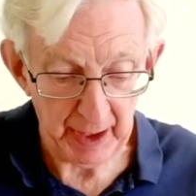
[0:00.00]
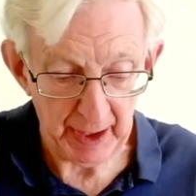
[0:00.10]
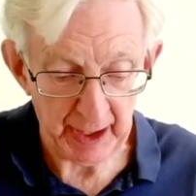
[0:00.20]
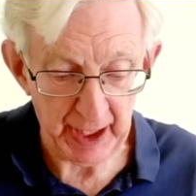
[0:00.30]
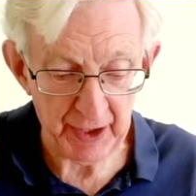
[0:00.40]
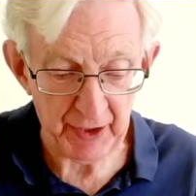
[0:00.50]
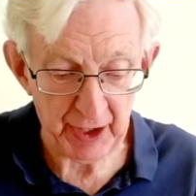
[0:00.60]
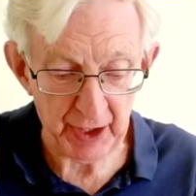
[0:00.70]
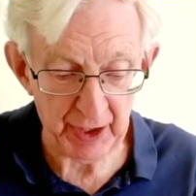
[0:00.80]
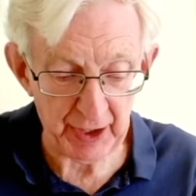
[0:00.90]
The kings of
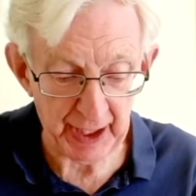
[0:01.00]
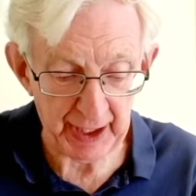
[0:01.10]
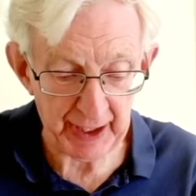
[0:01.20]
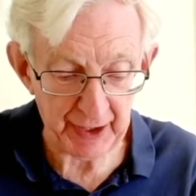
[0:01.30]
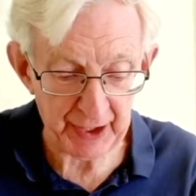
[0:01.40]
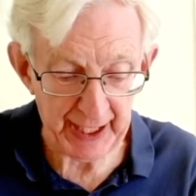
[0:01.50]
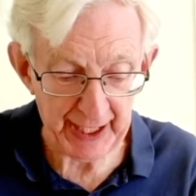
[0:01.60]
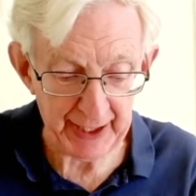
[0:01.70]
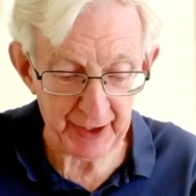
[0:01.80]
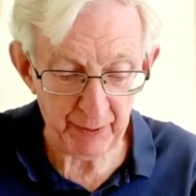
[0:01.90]
the earth take their
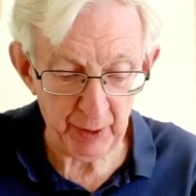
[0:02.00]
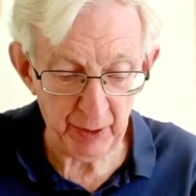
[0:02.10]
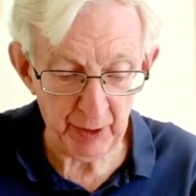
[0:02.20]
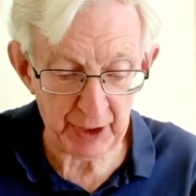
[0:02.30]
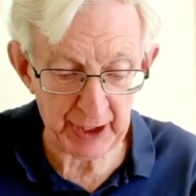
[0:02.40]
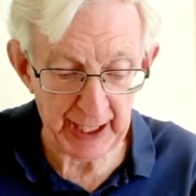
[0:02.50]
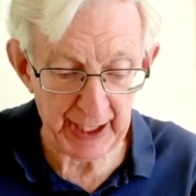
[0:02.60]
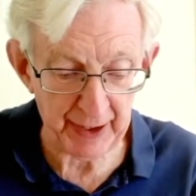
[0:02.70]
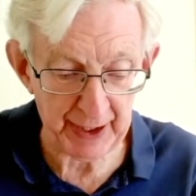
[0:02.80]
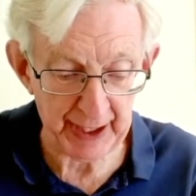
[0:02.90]
stand, and the rulers
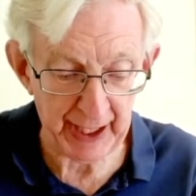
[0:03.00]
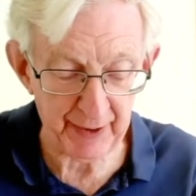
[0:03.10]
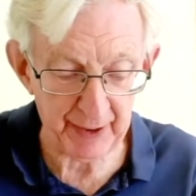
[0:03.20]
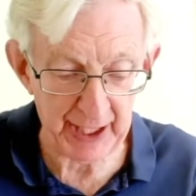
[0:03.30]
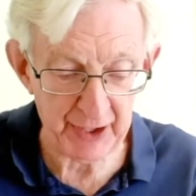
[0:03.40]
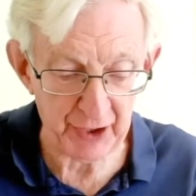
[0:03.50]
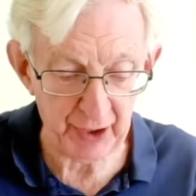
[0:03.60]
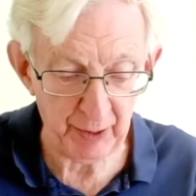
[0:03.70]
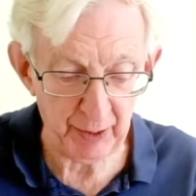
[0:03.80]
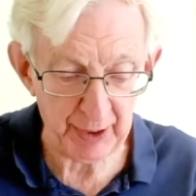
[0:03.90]
gather together against the
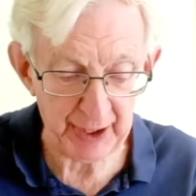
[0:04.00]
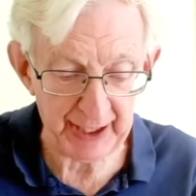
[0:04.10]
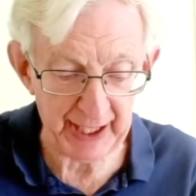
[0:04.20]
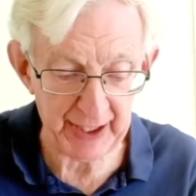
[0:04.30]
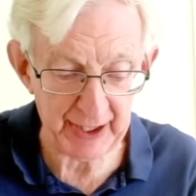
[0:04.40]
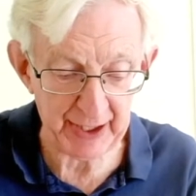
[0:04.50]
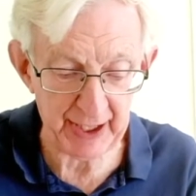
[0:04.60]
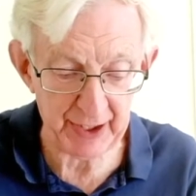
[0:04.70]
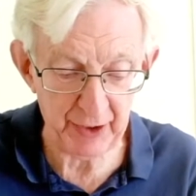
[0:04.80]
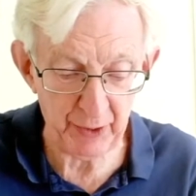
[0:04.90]
Lord and against
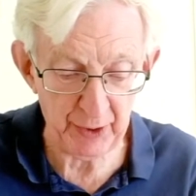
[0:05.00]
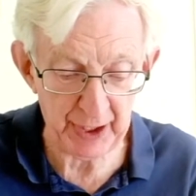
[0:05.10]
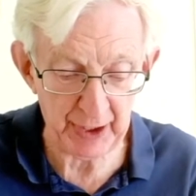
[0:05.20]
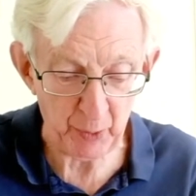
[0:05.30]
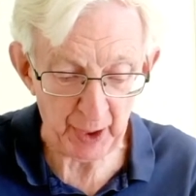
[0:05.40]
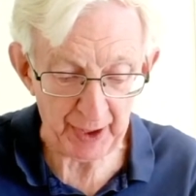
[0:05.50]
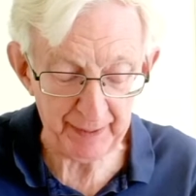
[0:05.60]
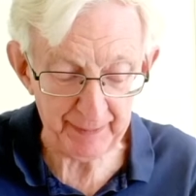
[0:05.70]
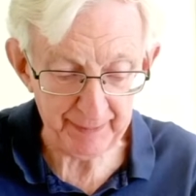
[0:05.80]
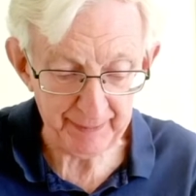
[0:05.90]
his anointed one.